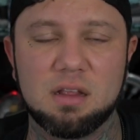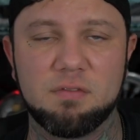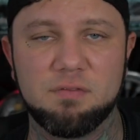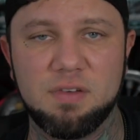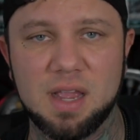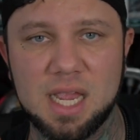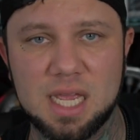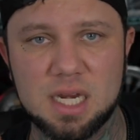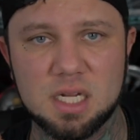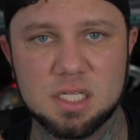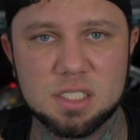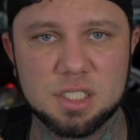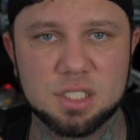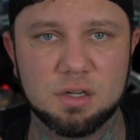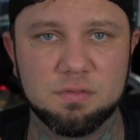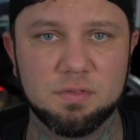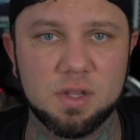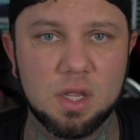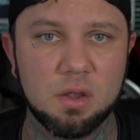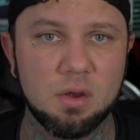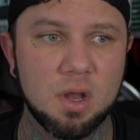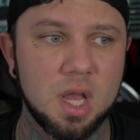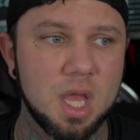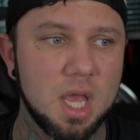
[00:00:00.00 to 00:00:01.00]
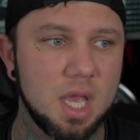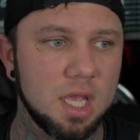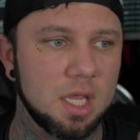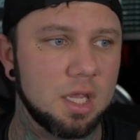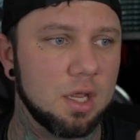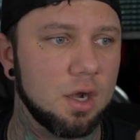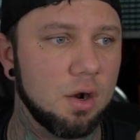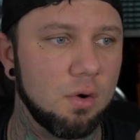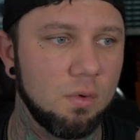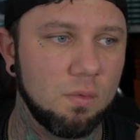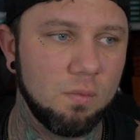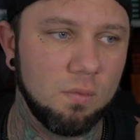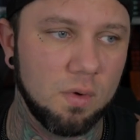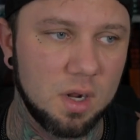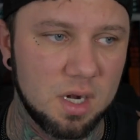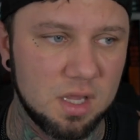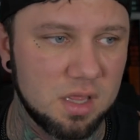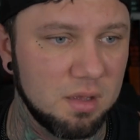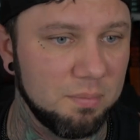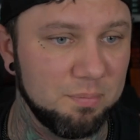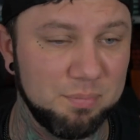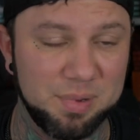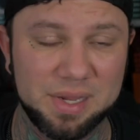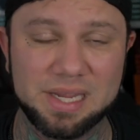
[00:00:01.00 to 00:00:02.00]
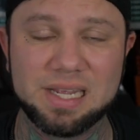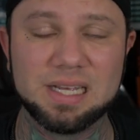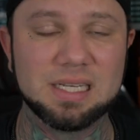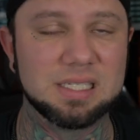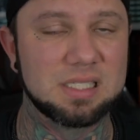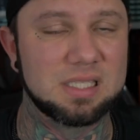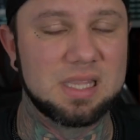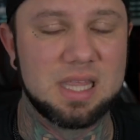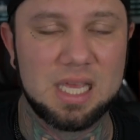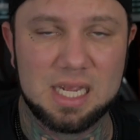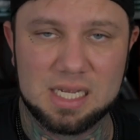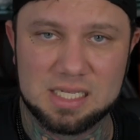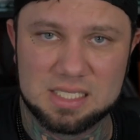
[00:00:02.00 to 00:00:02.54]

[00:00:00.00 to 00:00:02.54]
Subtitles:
advantage of you. One of the biggest